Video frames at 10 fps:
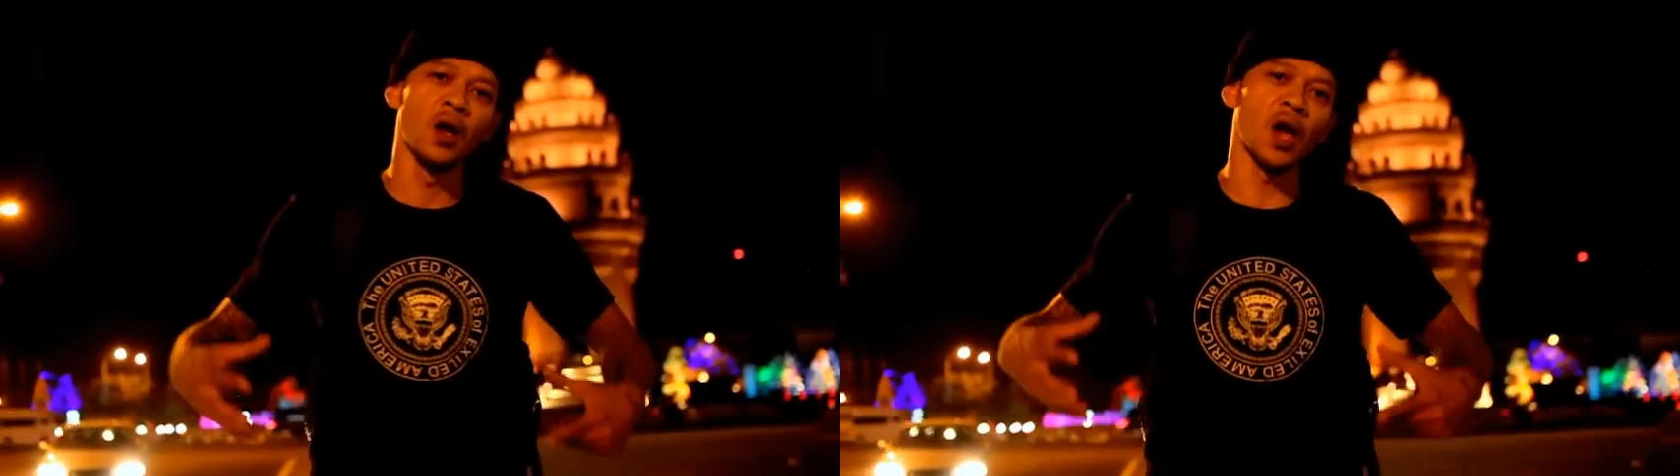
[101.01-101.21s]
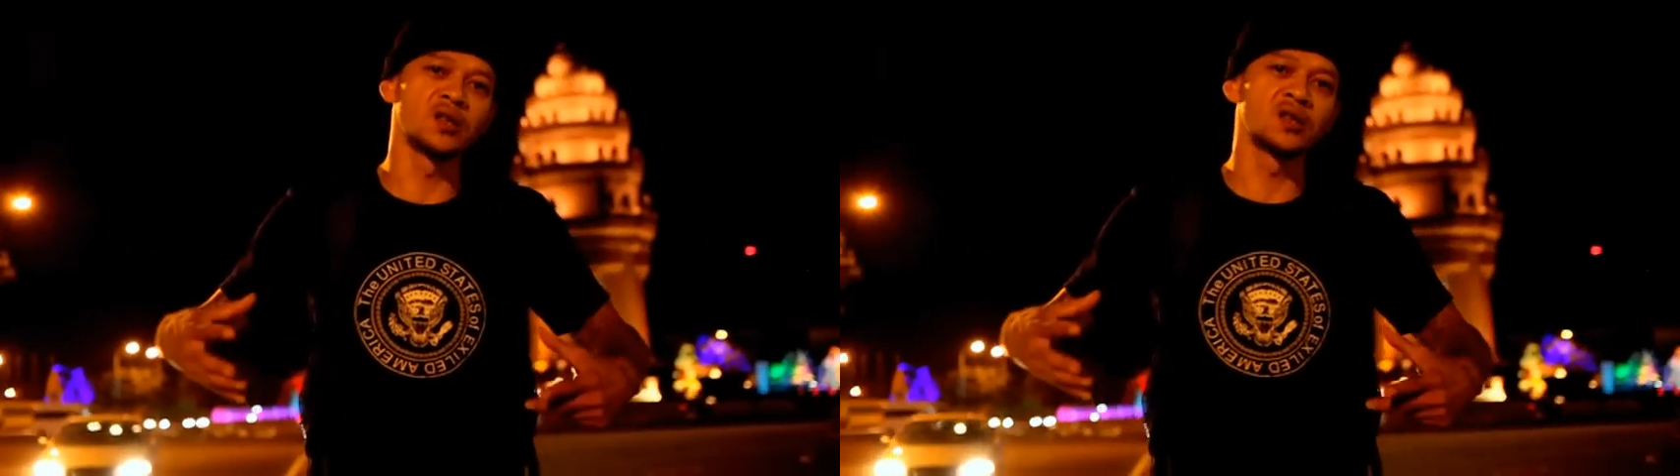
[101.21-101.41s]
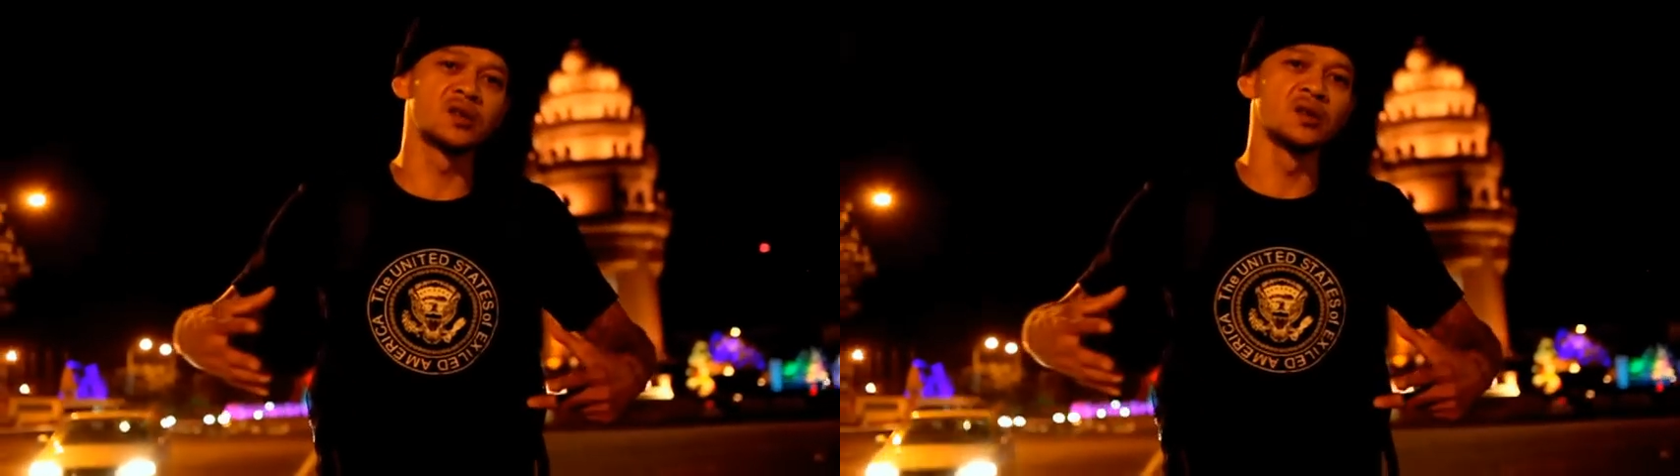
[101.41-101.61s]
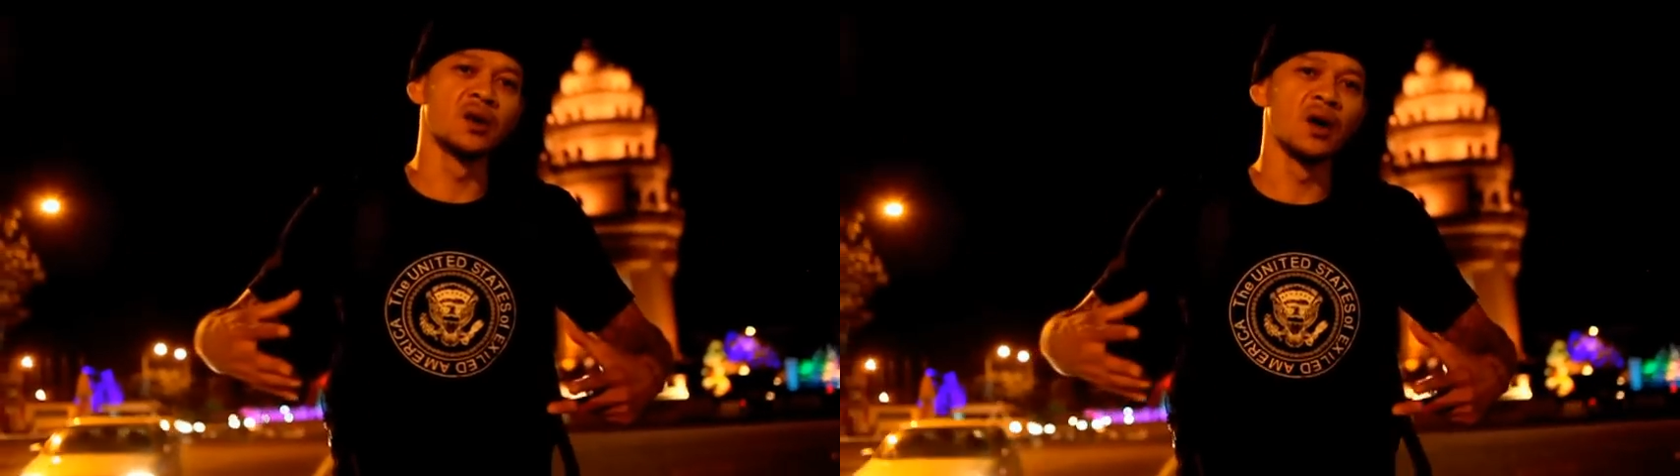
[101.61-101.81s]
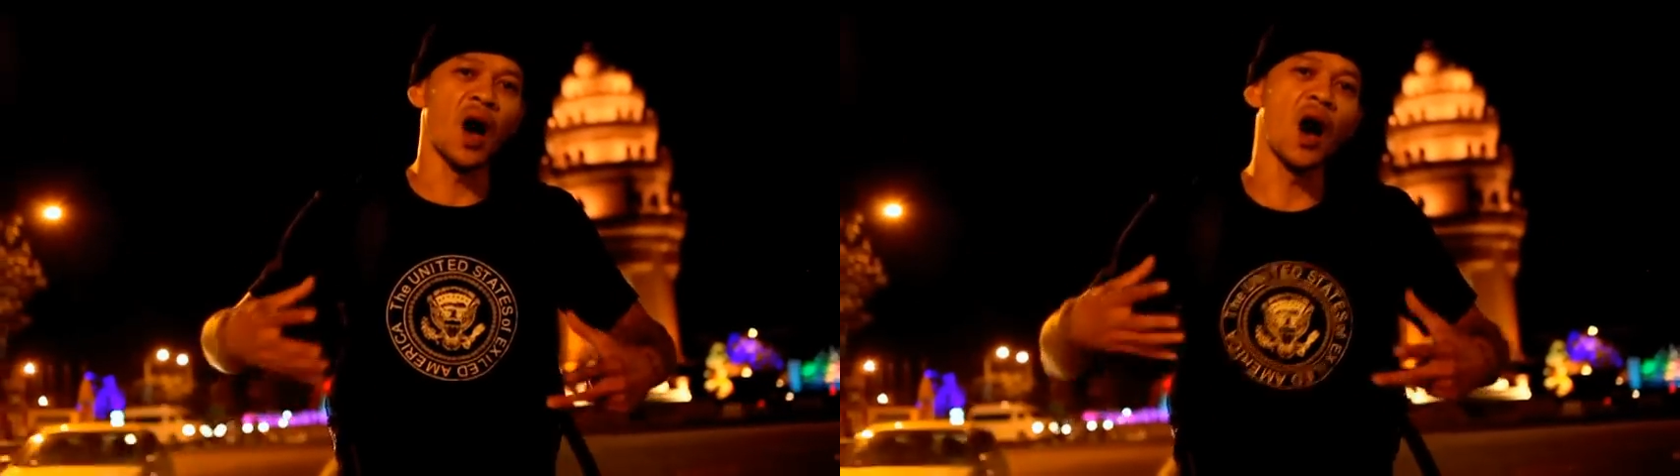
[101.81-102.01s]
it's
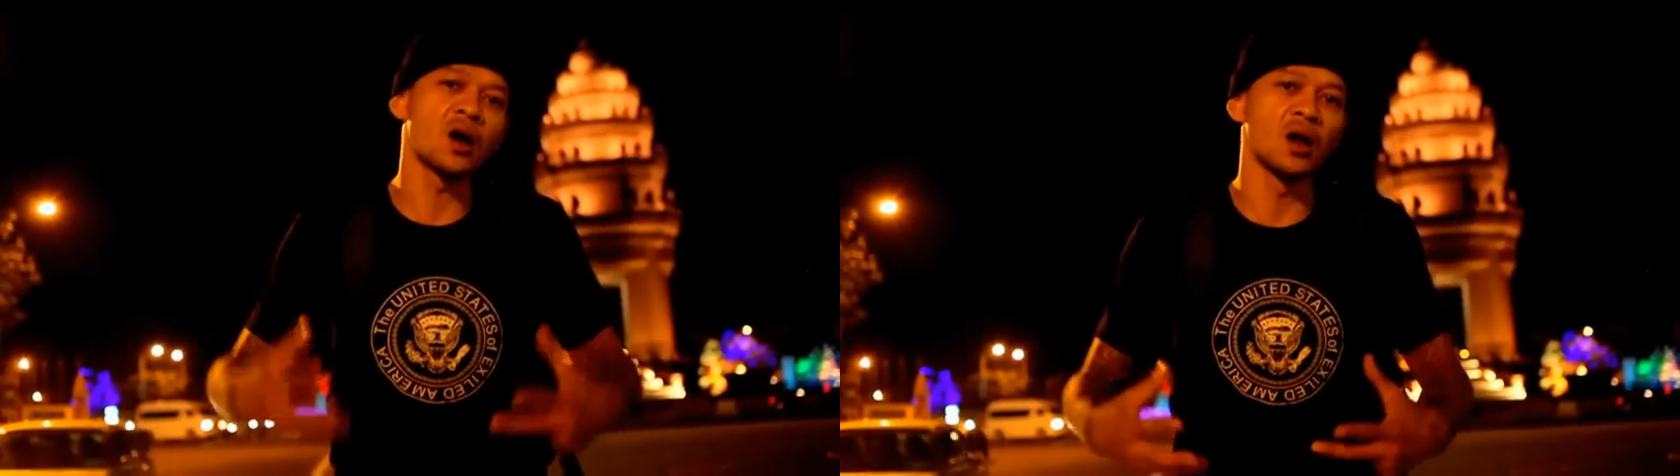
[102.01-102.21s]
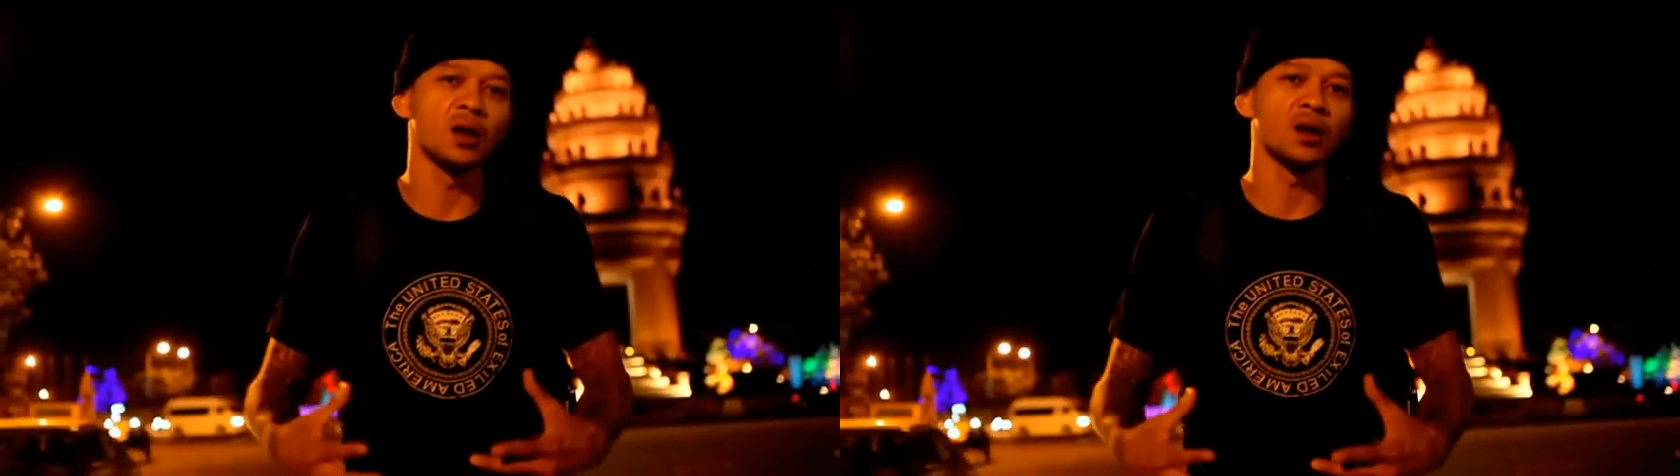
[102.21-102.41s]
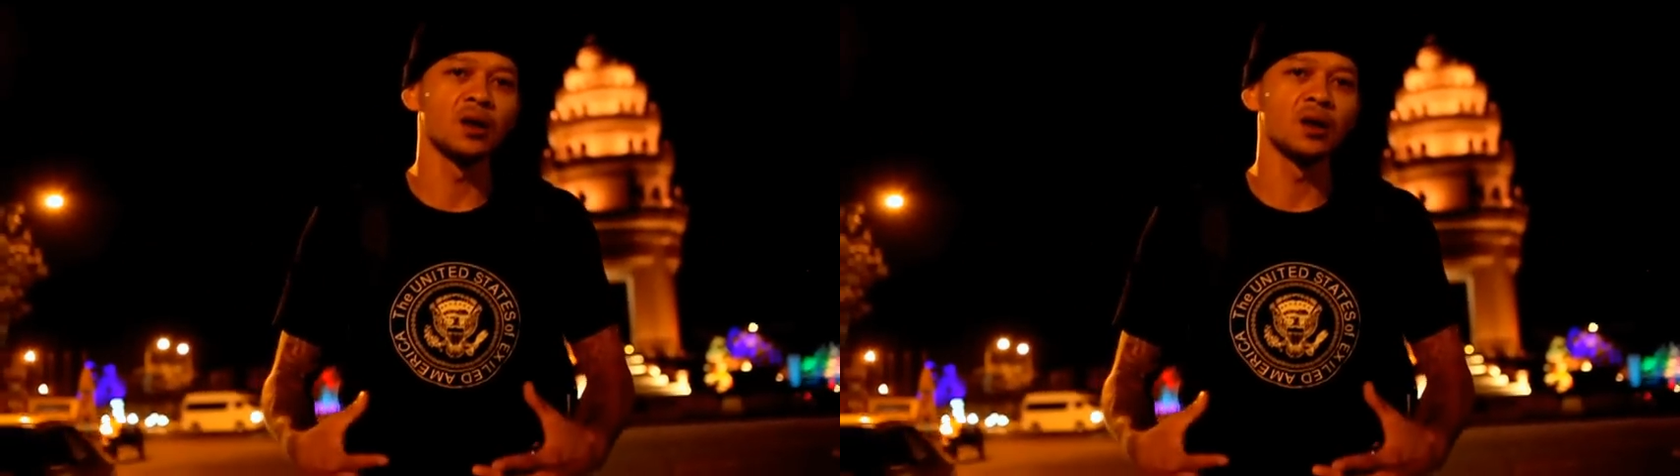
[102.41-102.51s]
ugly,